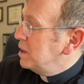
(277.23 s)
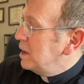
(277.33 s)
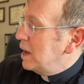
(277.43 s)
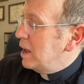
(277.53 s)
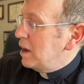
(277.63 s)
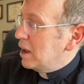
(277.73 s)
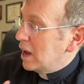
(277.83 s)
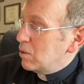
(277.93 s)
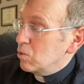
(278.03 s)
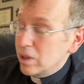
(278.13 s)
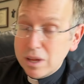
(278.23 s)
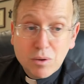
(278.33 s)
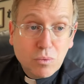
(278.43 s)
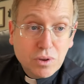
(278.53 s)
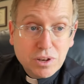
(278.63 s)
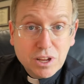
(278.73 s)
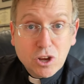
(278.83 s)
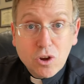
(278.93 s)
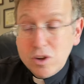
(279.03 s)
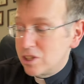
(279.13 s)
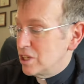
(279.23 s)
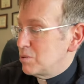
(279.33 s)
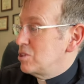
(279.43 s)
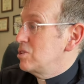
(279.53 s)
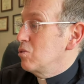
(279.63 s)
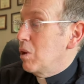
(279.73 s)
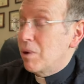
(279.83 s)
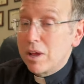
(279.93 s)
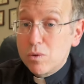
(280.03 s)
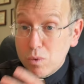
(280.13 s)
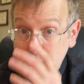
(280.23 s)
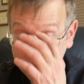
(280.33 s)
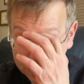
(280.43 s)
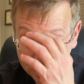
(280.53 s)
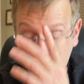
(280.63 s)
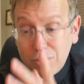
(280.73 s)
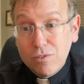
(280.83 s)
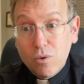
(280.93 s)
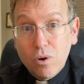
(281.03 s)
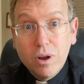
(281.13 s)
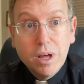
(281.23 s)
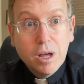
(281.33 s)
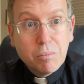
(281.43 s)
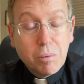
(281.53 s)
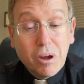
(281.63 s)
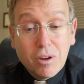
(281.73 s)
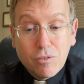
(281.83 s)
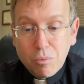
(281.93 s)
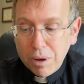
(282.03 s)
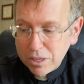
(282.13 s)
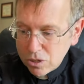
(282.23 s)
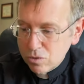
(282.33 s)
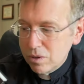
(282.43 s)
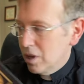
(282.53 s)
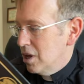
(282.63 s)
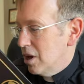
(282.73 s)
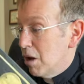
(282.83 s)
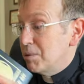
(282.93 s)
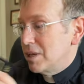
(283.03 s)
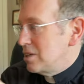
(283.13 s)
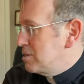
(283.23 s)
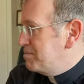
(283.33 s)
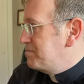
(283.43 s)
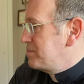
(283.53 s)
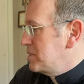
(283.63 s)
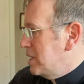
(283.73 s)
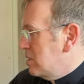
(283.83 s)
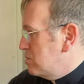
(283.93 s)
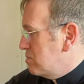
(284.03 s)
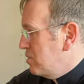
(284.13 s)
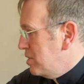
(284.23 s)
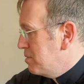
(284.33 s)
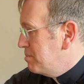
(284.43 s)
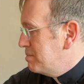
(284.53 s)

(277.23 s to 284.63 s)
And I really would encourage this. This is a great one. I read this often for preparing for my homilies. That goes over here.